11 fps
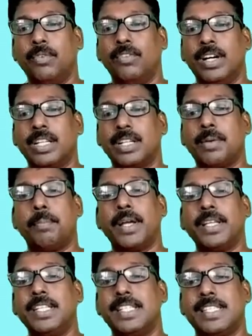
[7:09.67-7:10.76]
where
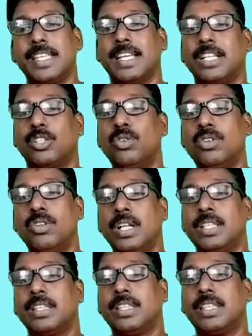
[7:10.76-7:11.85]
pi is equal to
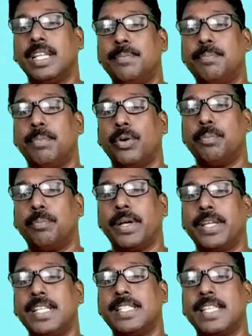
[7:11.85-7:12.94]

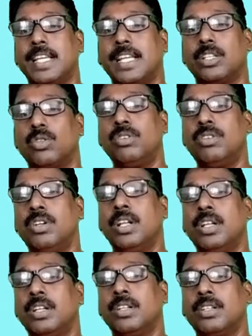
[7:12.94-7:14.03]

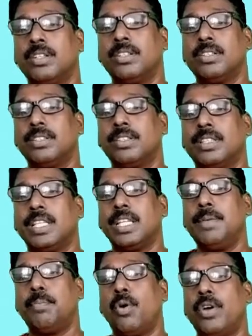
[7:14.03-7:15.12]

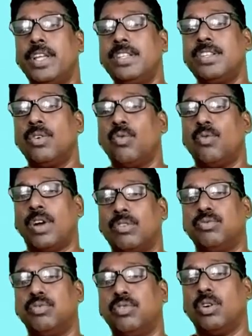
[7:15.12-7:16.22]

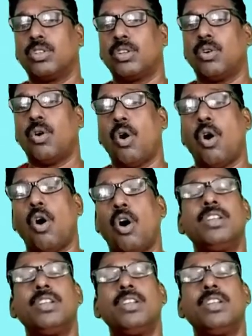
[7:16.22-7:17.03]
3.14 or